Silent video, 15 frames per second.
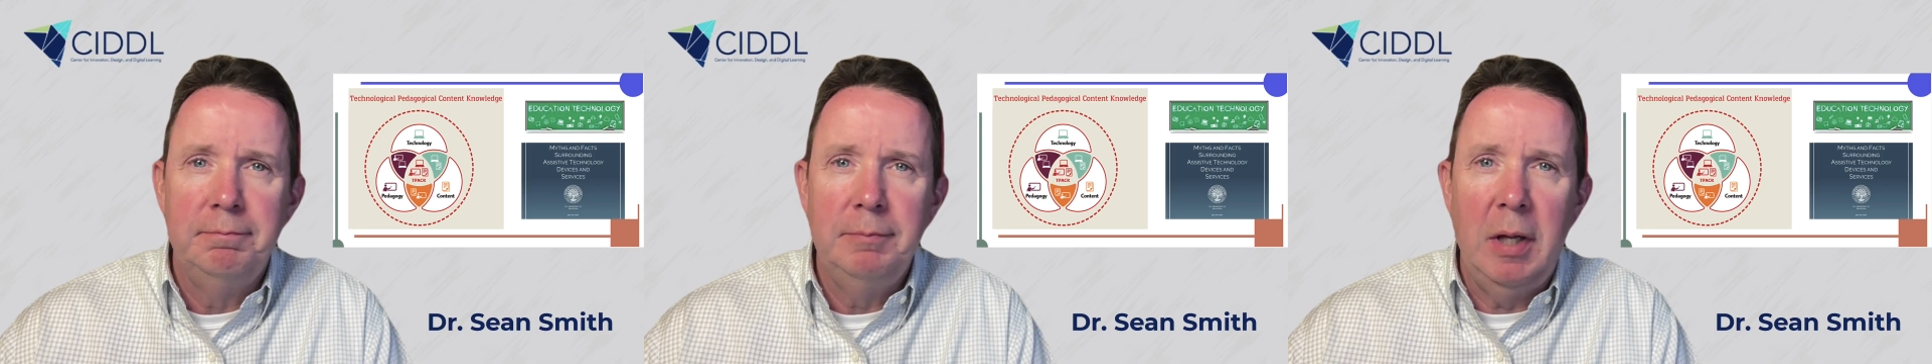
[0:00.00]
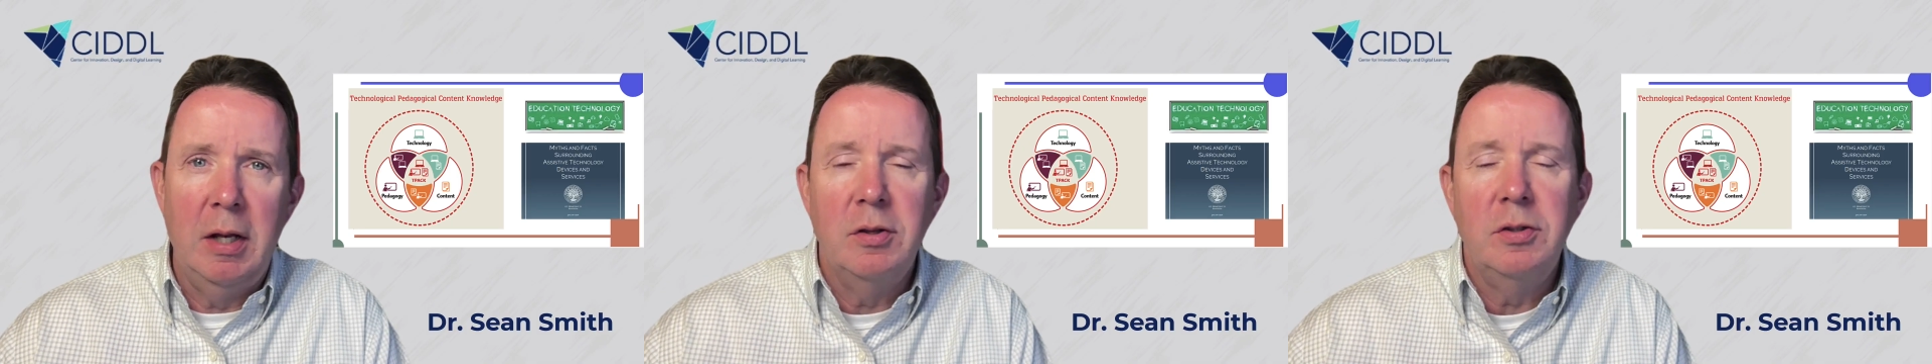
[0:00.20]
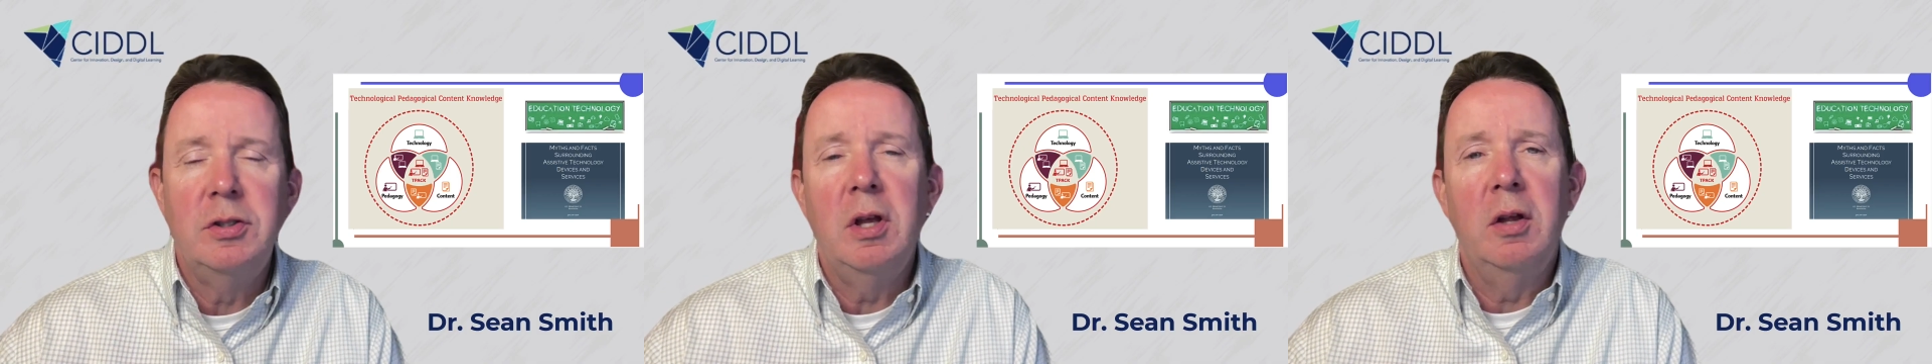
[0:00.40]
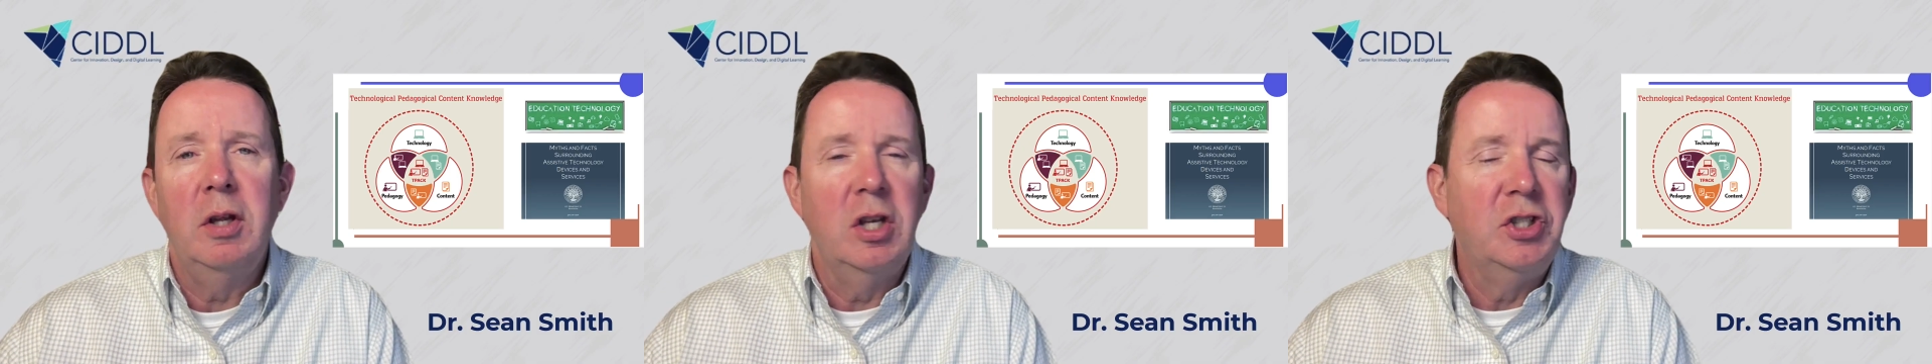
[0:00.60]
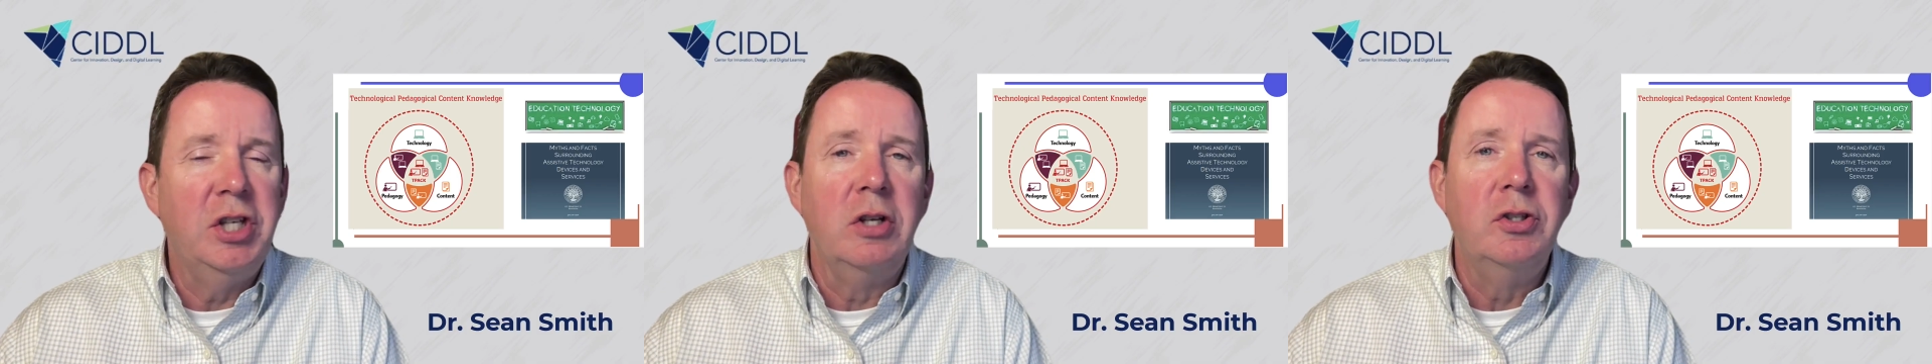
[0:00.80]
It is
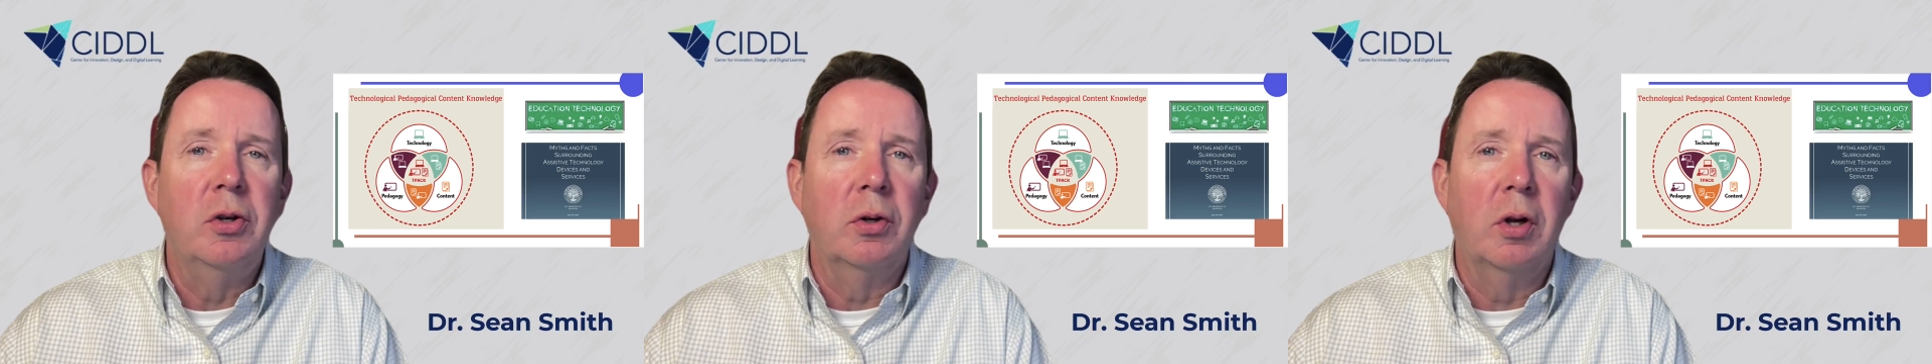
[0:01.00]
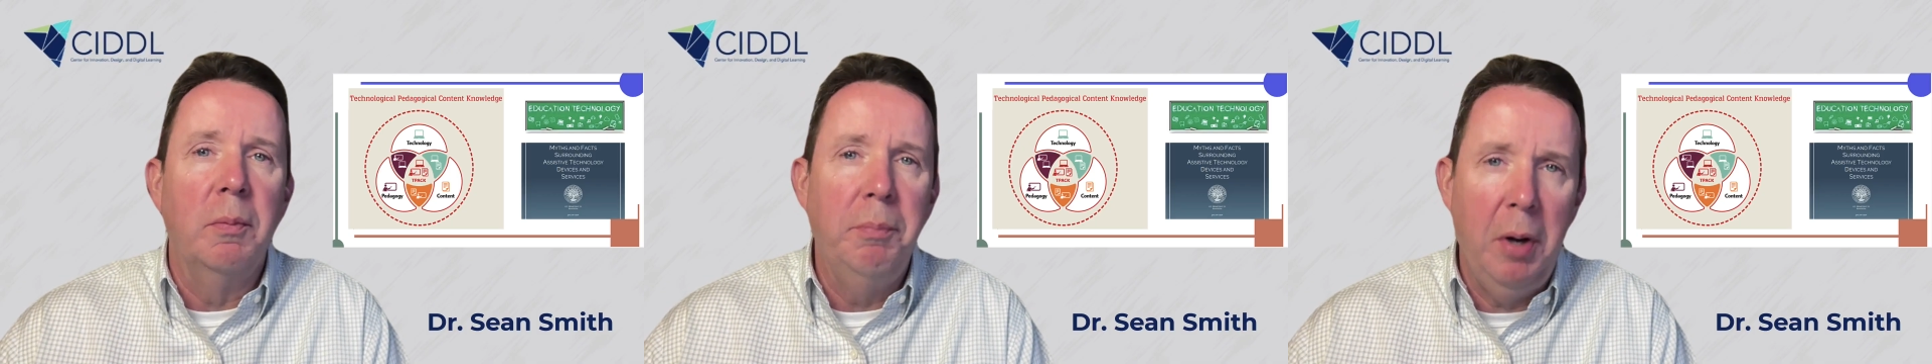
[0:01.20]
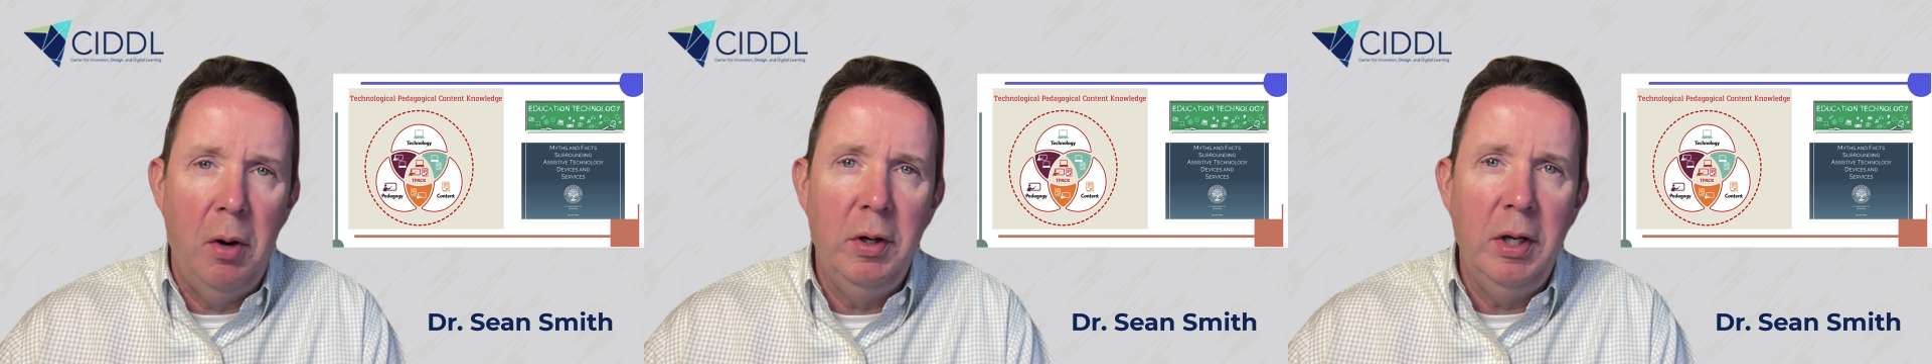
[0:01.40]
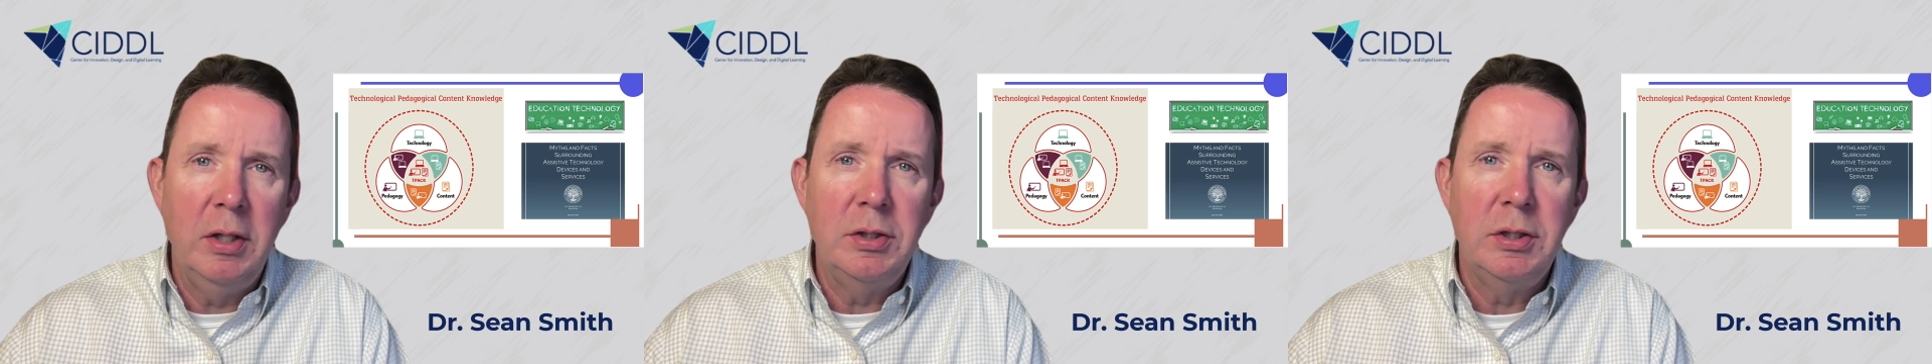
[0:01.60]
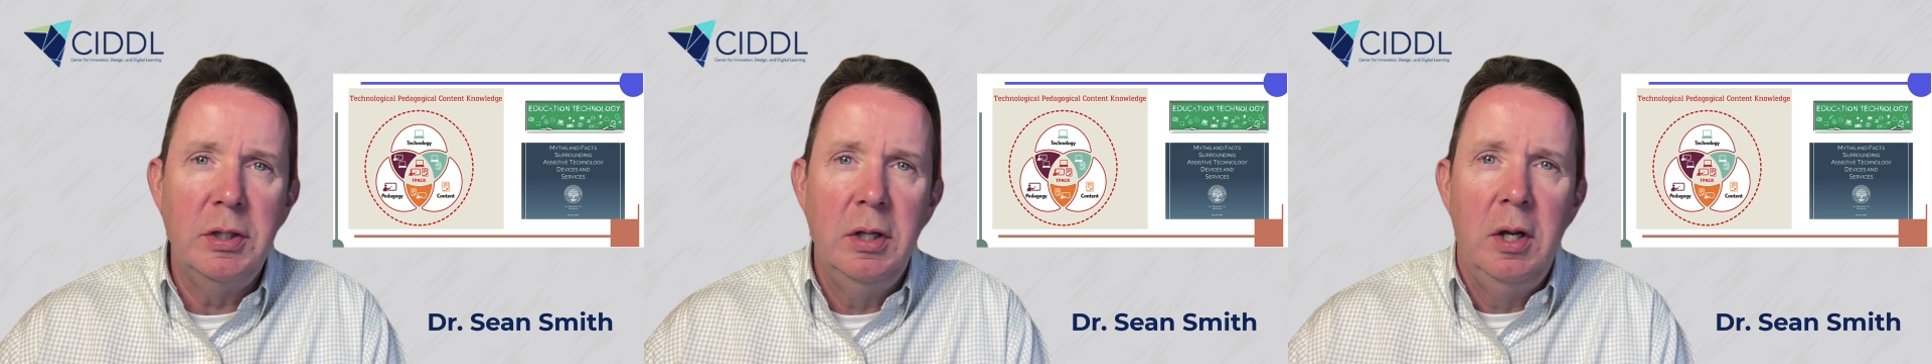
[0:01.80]
essential
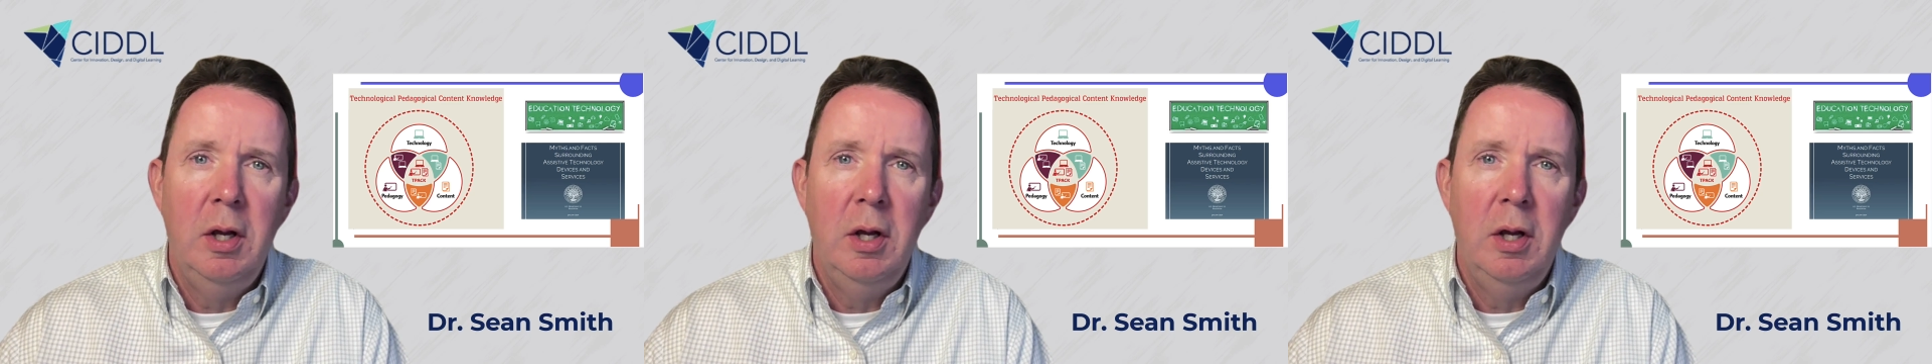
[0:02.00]
components.